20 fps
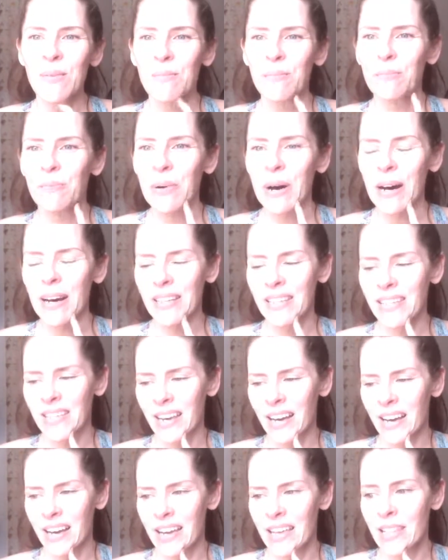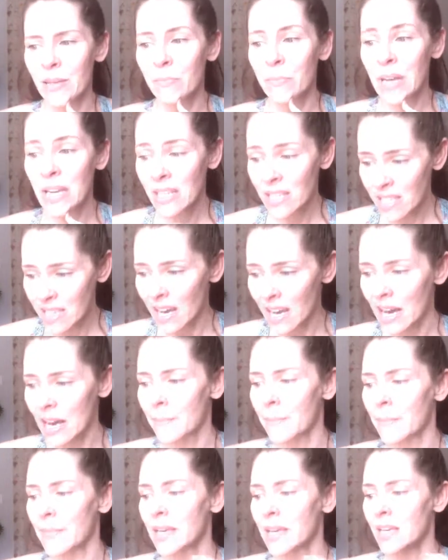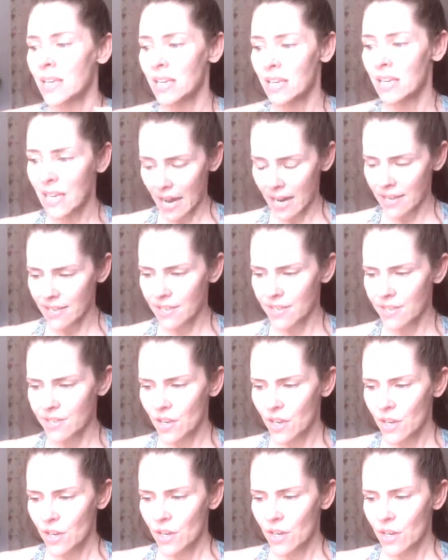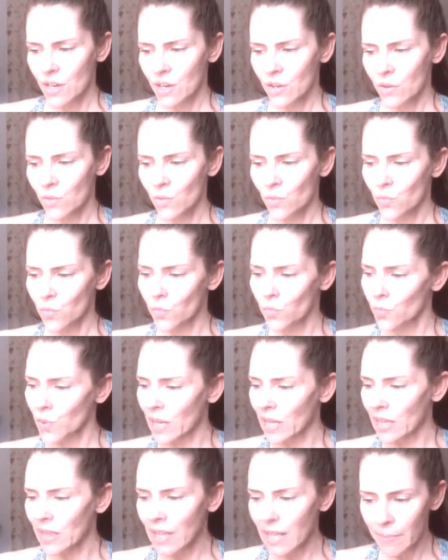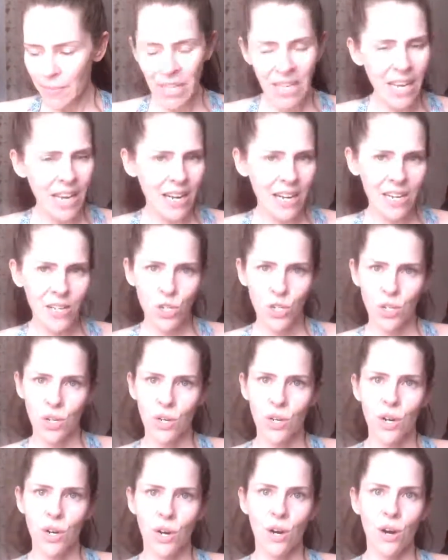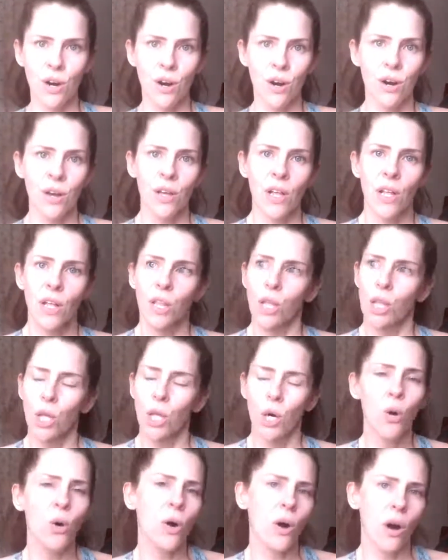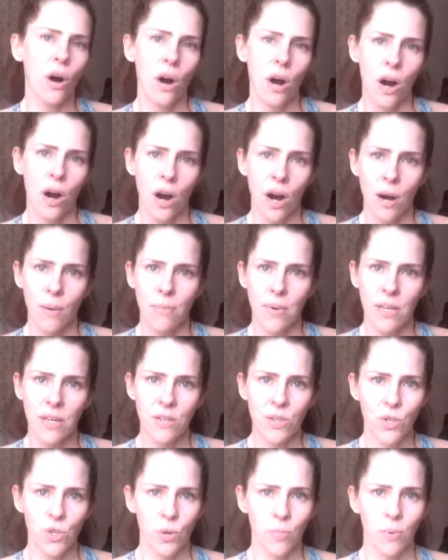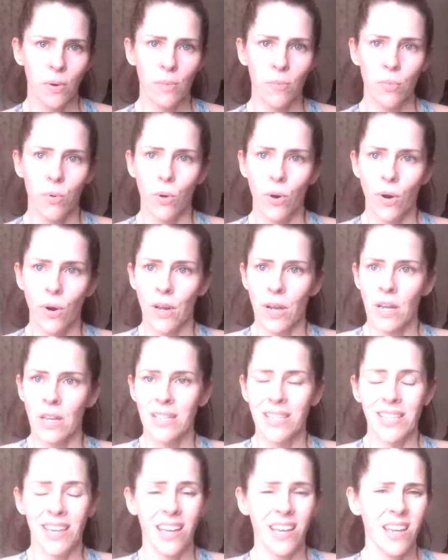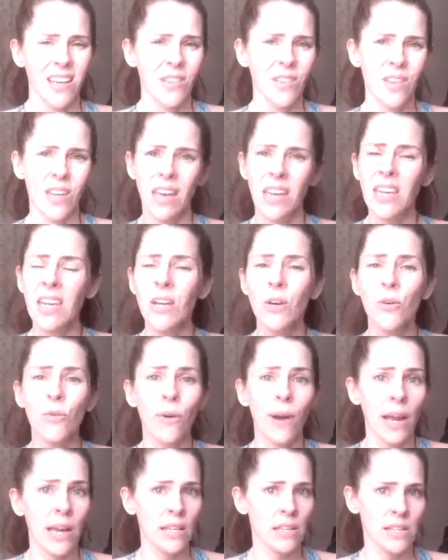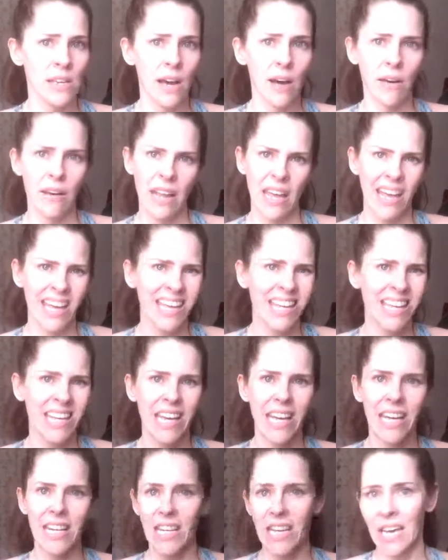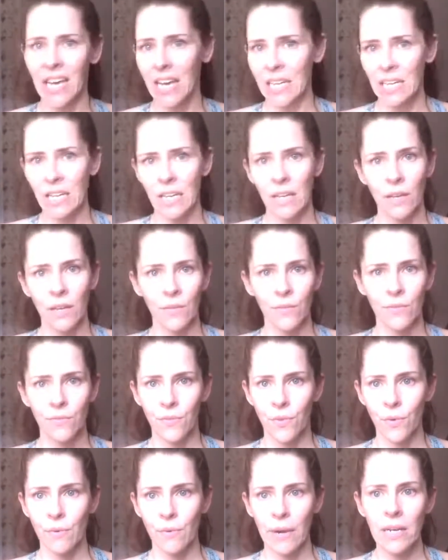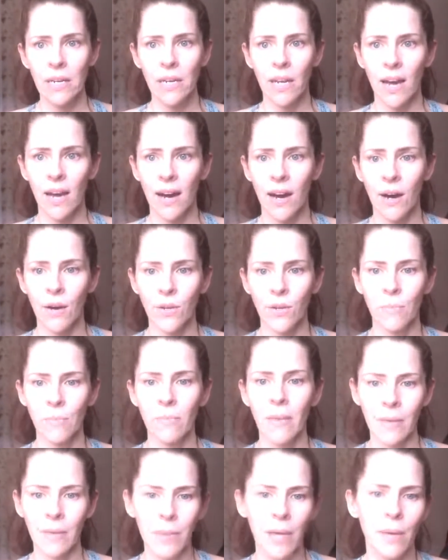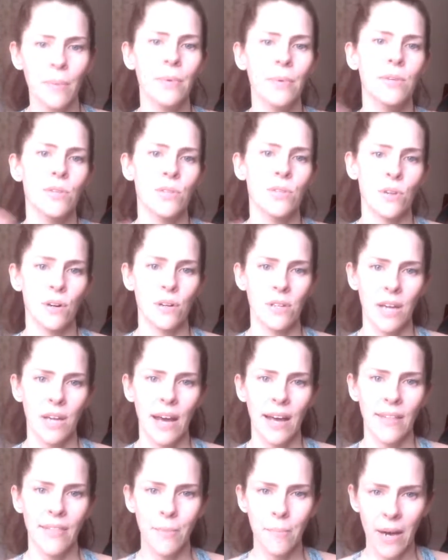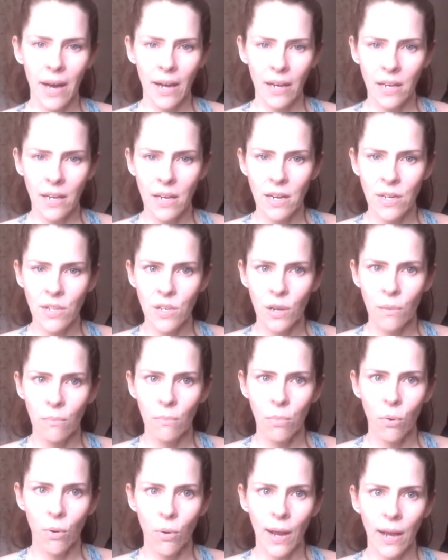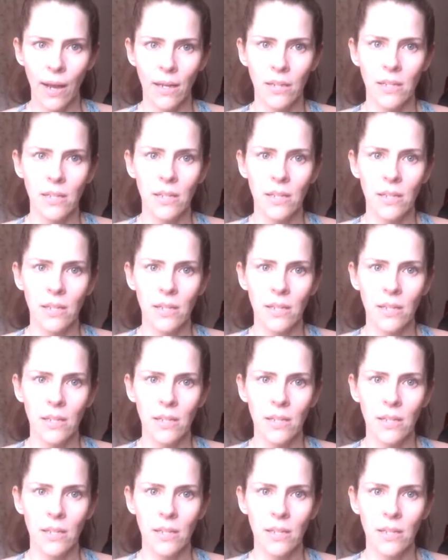But in the meantime, yes, eliminating sugar, low carb is super important. Taking any grains out, any for right now. You might be able to start to add them back in at some point.